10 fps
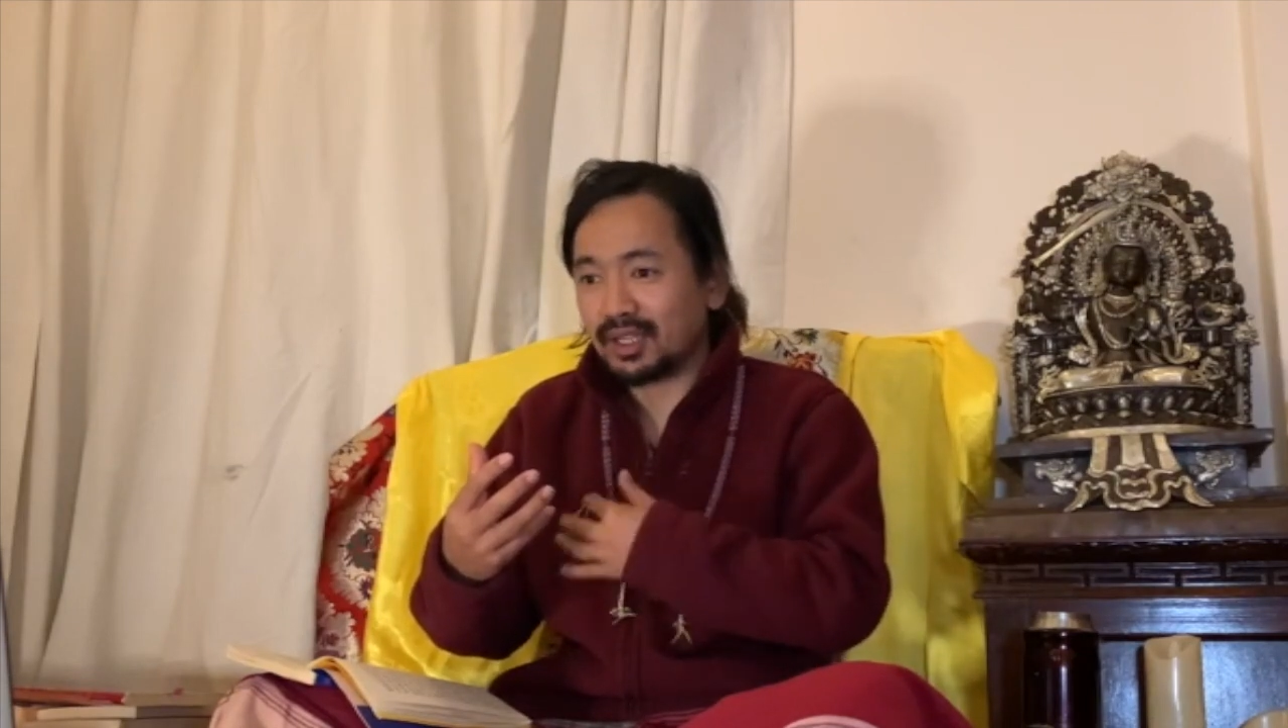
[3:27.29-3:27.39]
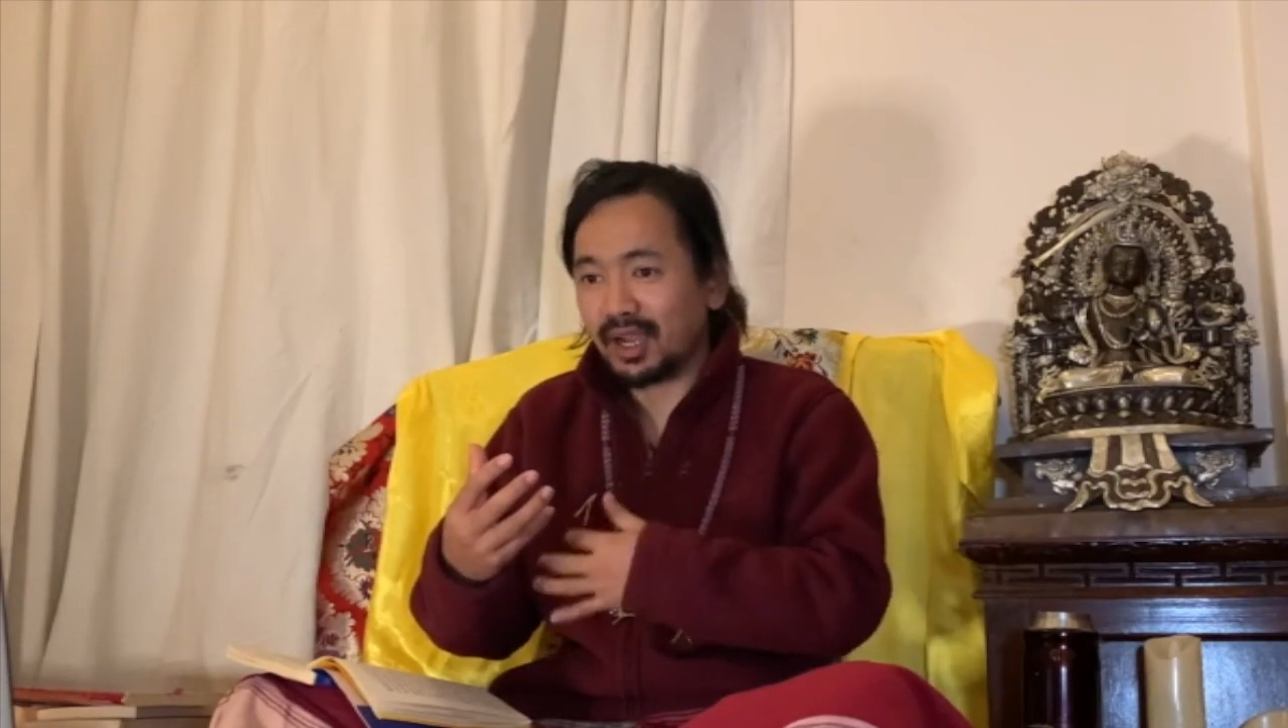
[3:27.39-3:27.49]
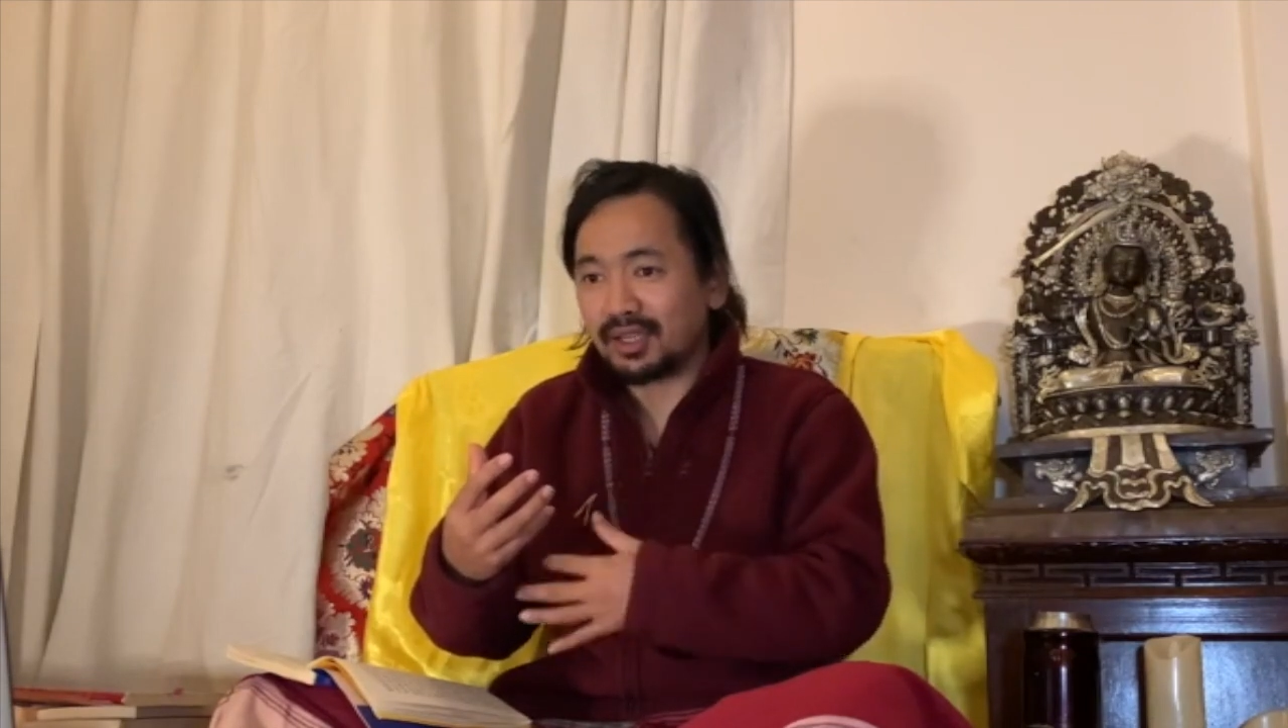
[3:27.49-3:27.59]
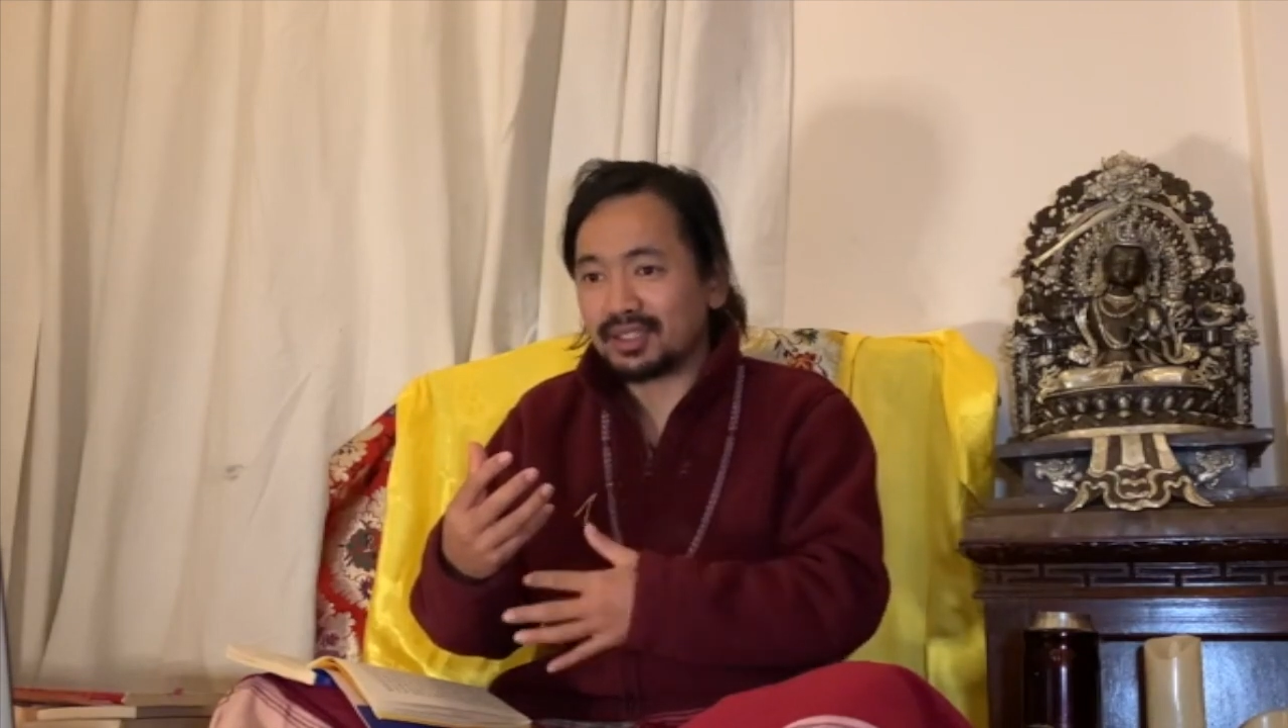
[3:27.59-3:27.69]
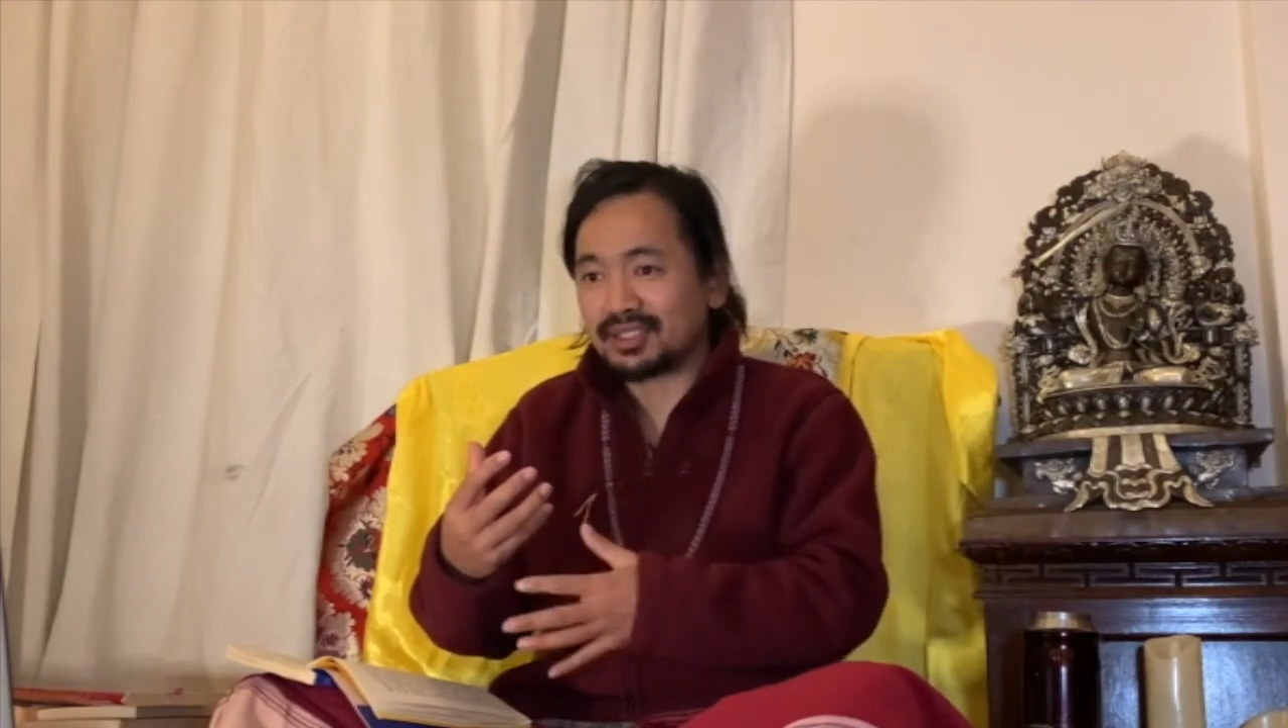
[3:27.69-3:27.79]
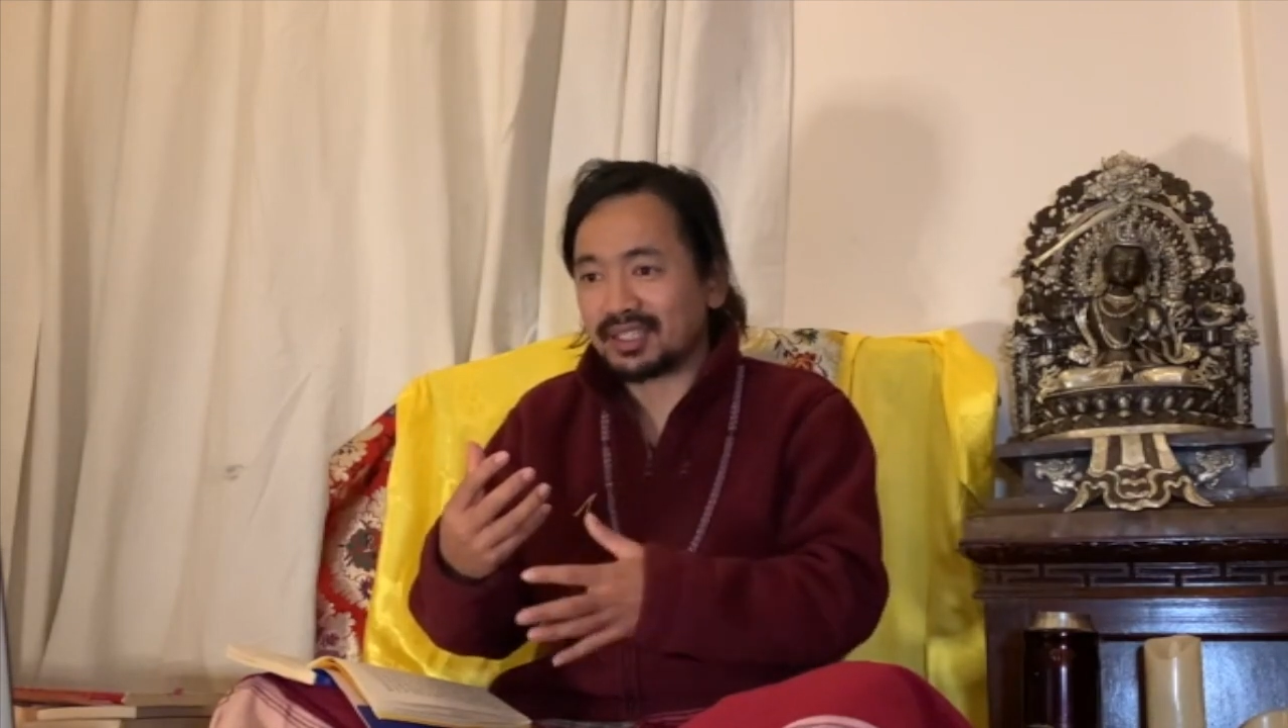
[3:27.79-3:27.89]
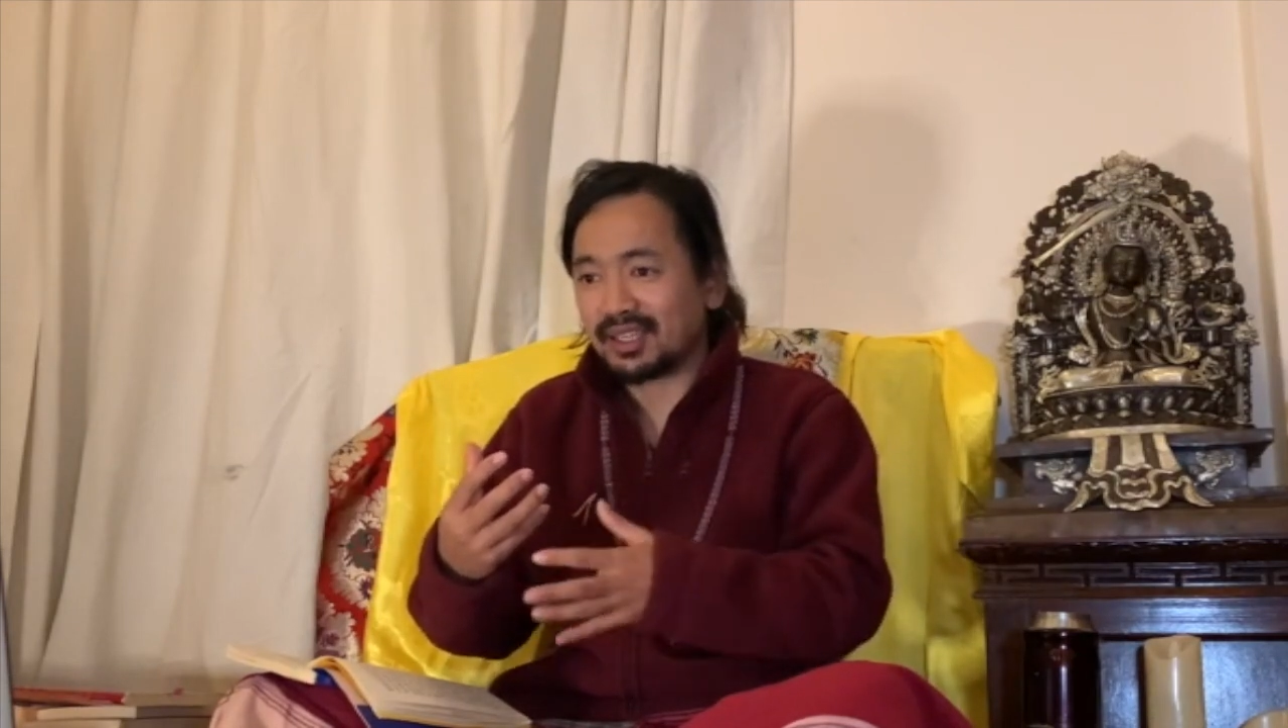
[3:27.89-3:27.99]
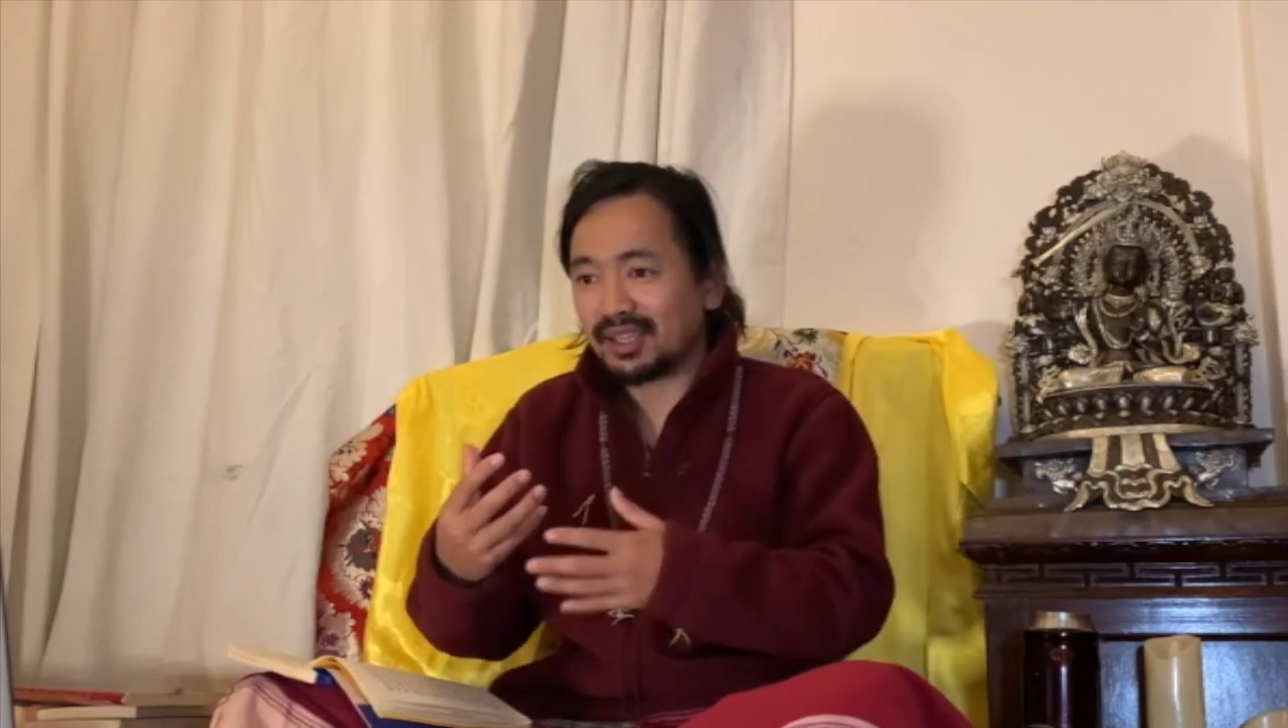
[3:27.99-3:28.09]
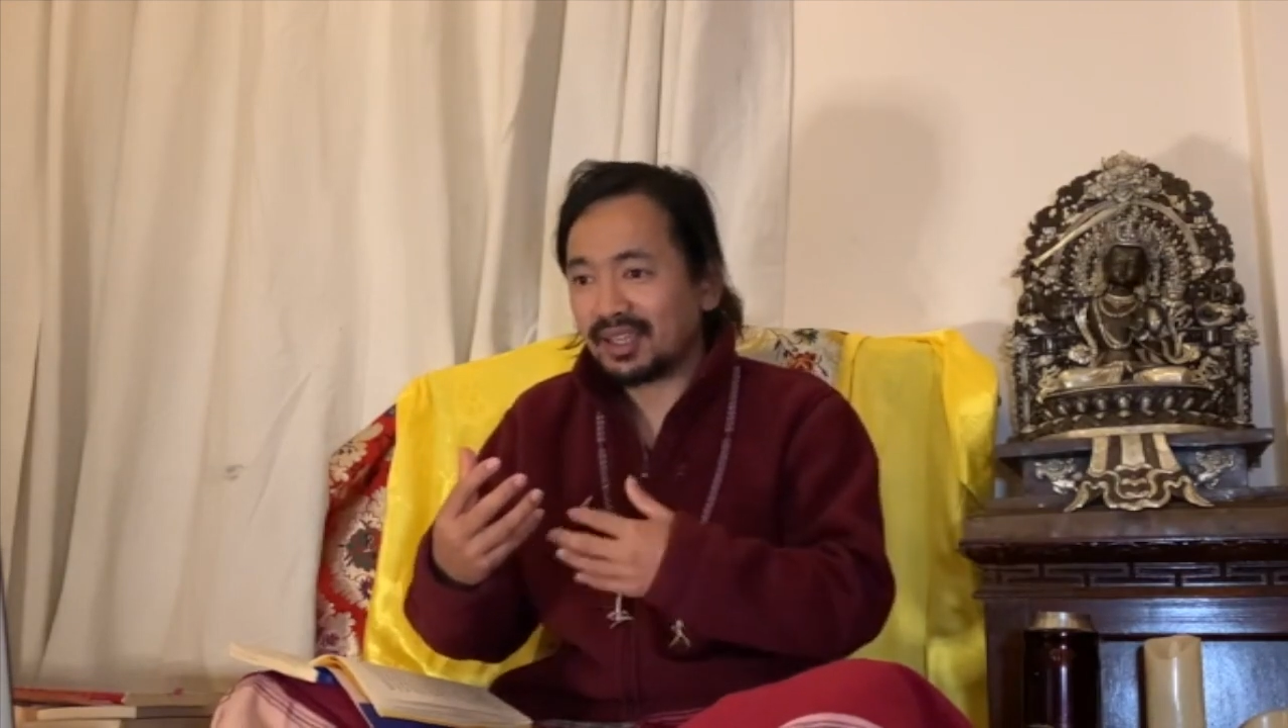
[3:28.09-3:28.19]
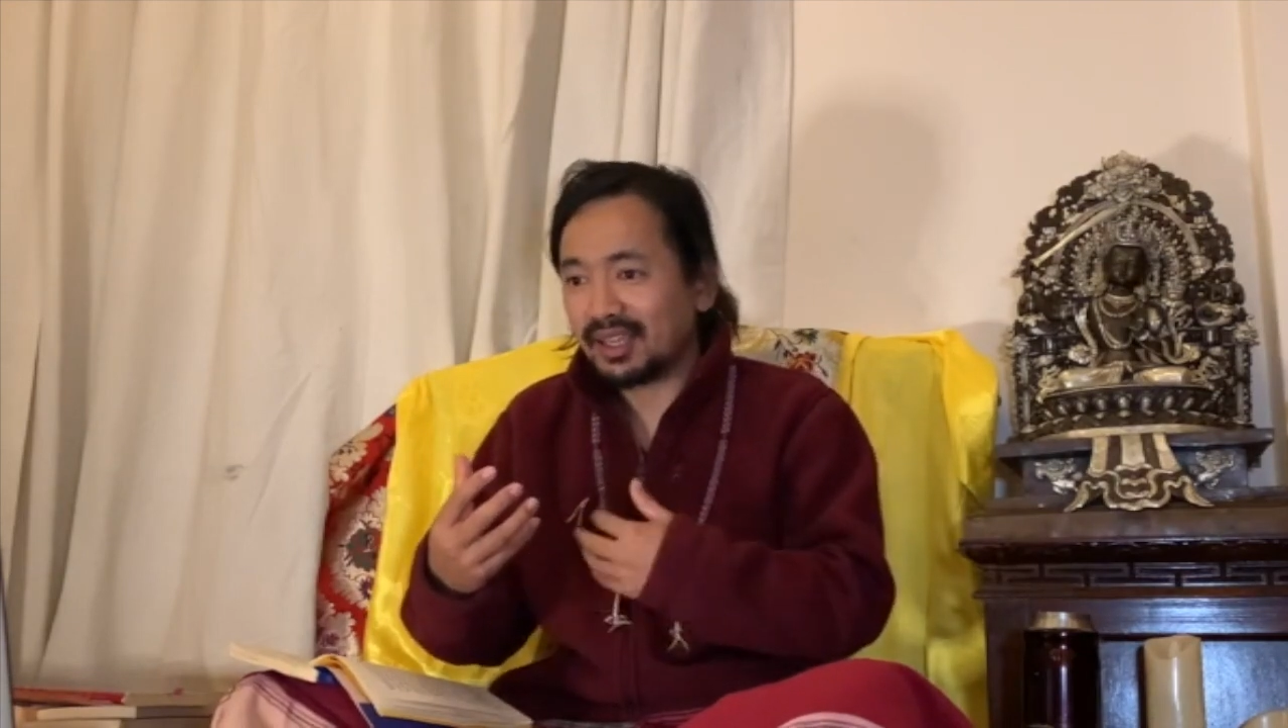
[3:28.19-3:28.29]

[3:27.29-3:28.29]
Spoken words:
currency.